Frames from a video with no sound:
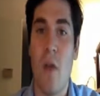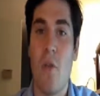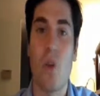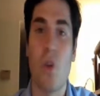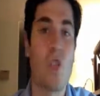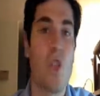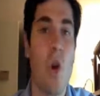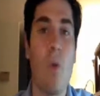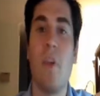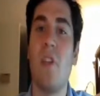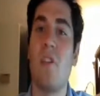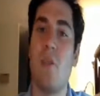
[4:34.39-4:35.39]
There are so
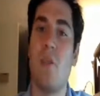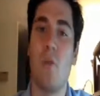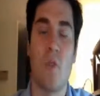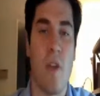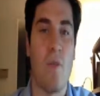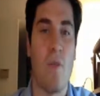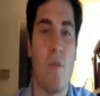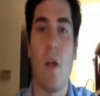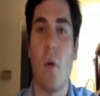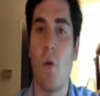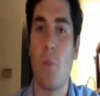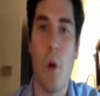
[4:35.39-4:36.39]
many students every
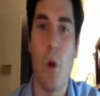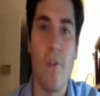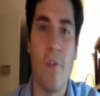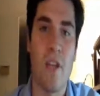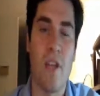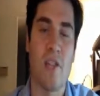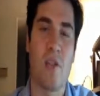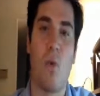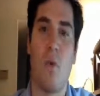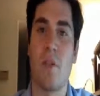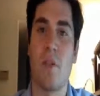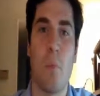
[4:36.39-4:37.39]
year with perfect test
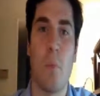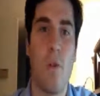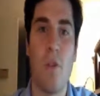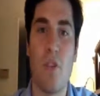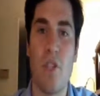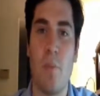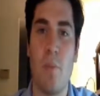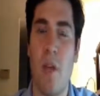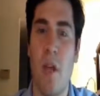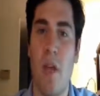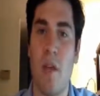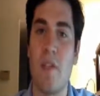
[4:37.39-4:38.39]
scores and perfect
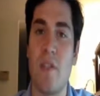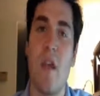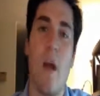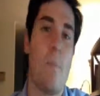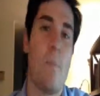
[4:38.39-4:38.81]
GPAs